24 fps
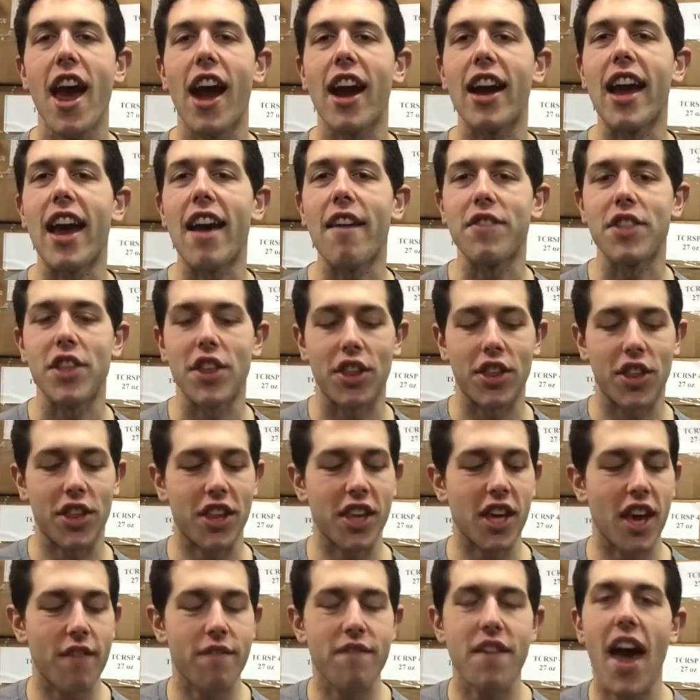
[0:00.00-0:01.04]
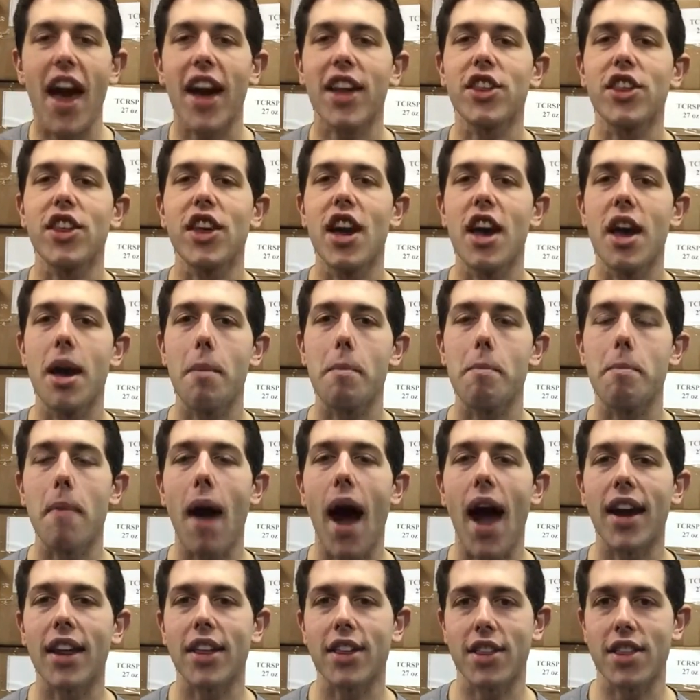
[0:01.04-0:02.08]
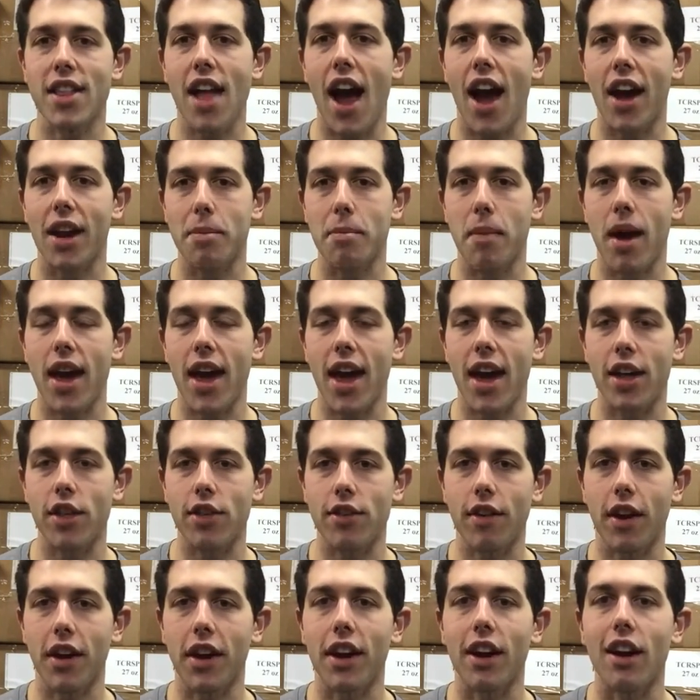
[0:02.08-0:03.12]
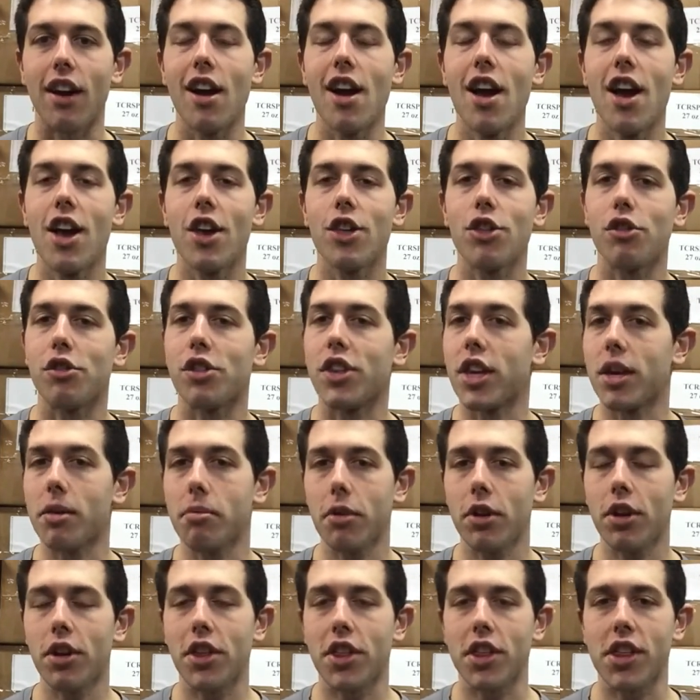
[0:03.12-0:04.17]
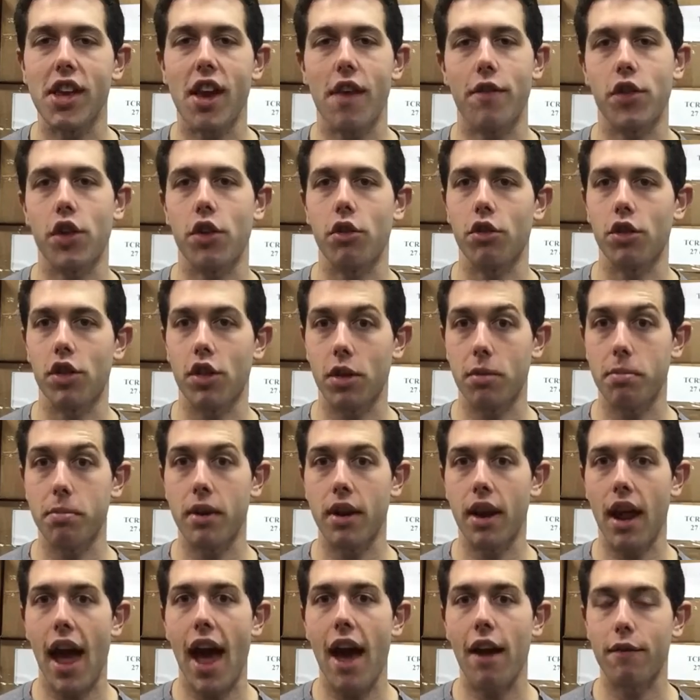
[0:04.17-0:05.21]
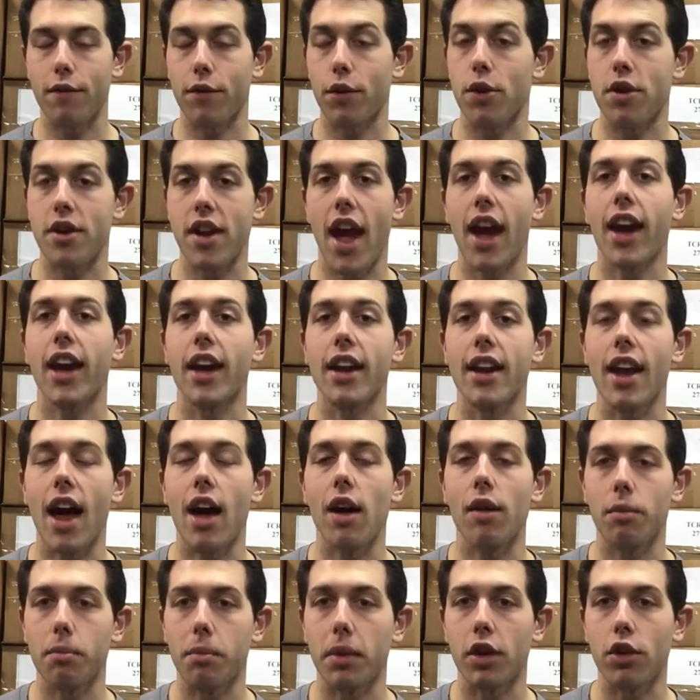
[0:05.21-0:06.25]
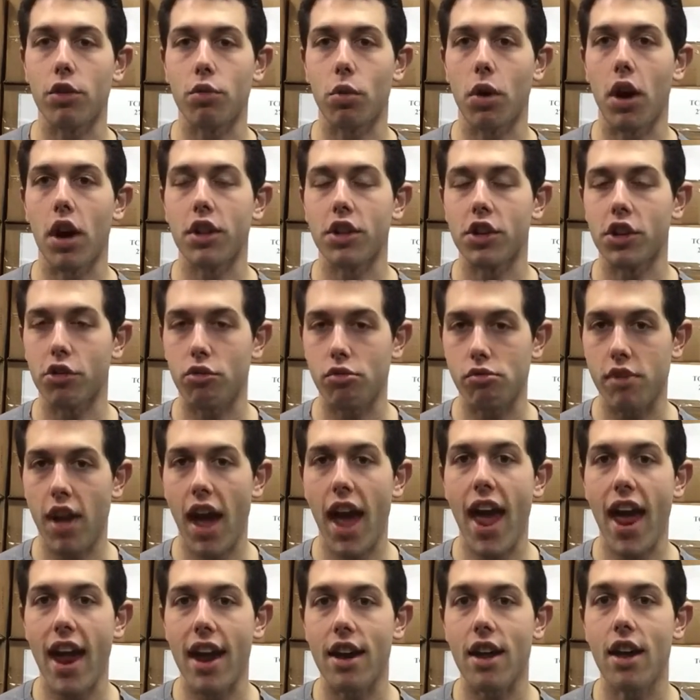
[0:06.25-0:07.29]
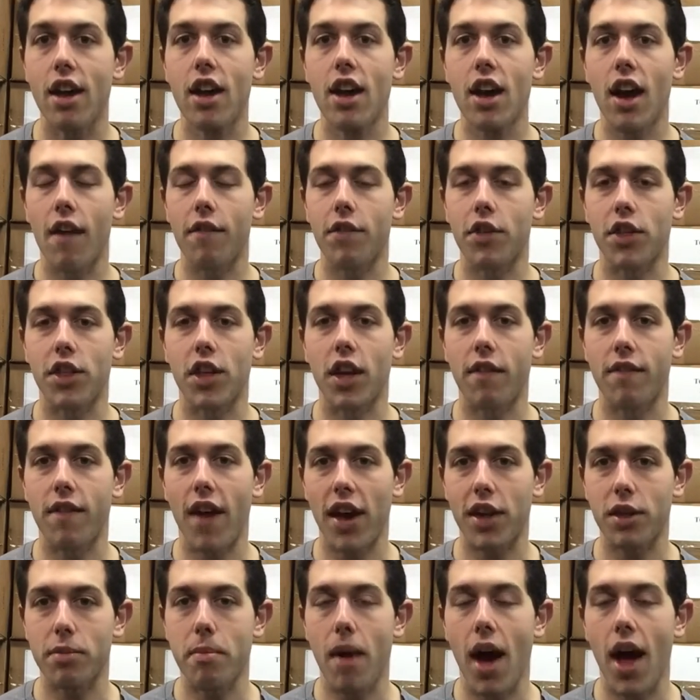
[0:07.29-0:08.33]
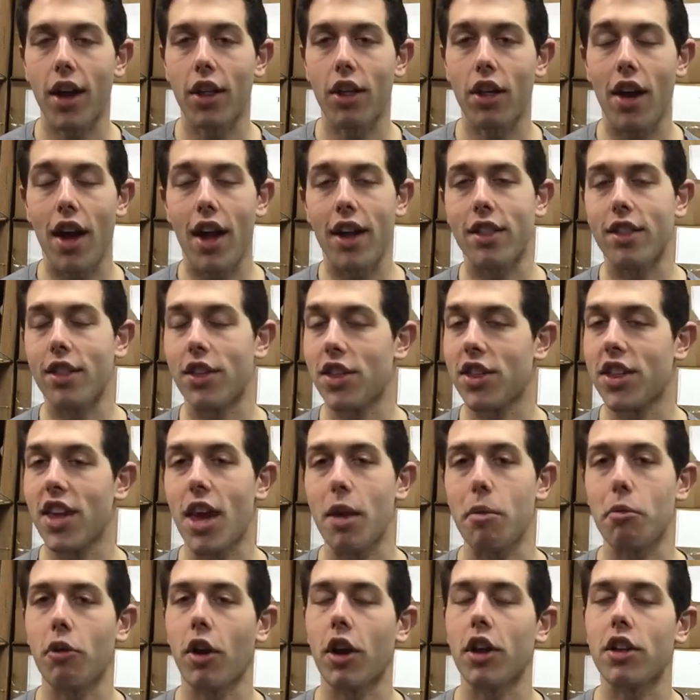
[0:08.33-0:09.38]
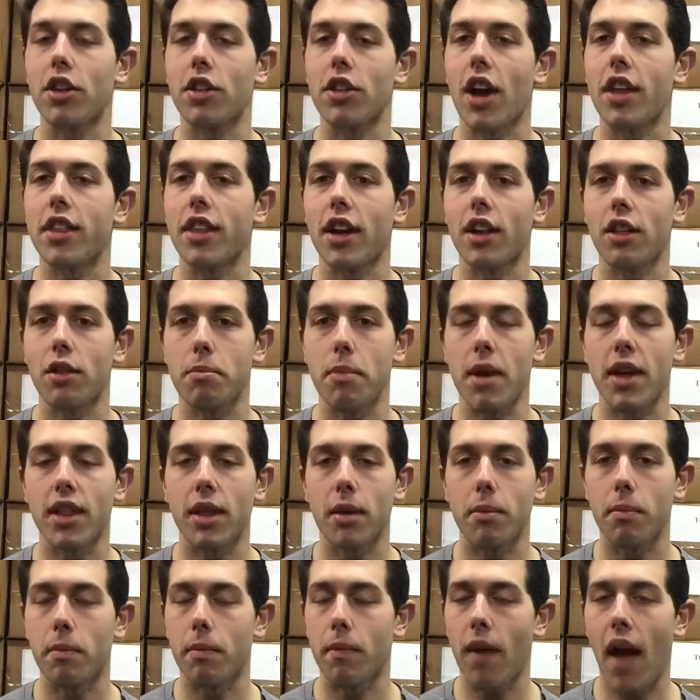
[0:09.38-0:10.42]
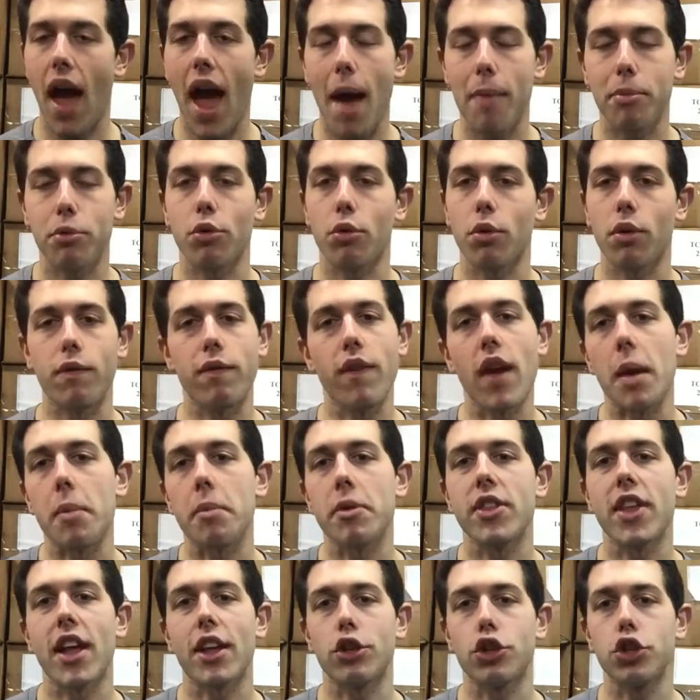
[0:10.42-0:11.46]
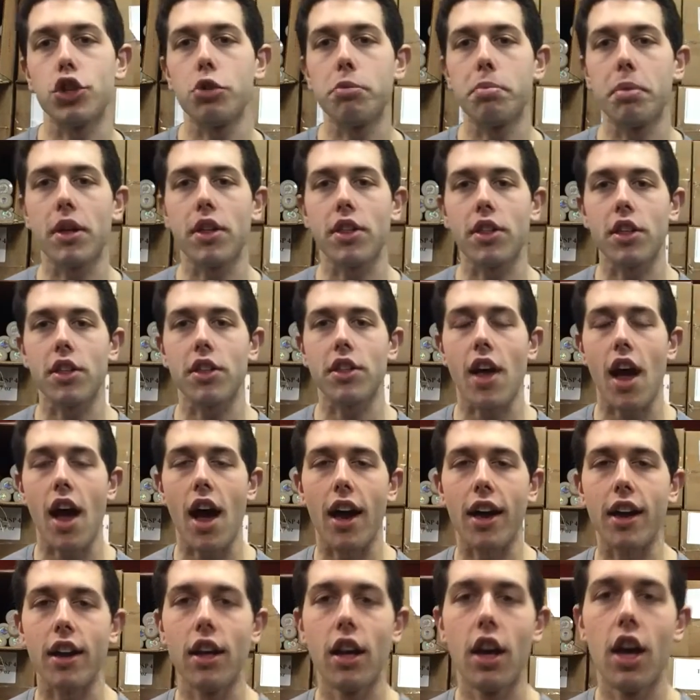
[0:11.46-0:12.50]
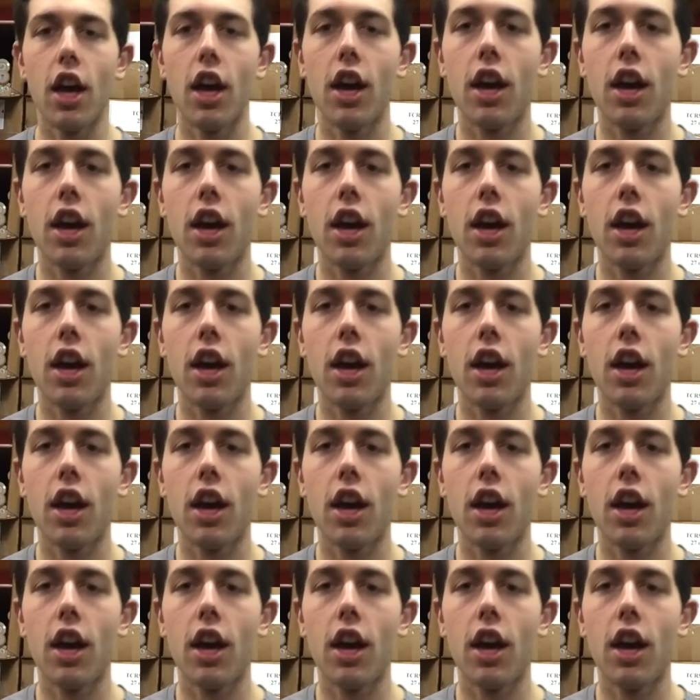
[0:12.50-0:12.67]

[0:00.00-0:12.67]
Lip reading: and I have the CFX -9 in my hands right here. So DeMarini CF Series has been out for a decade now because we're on year 10 of the CFX model, and the same great design that has made them absolutely famous, that two-piece design.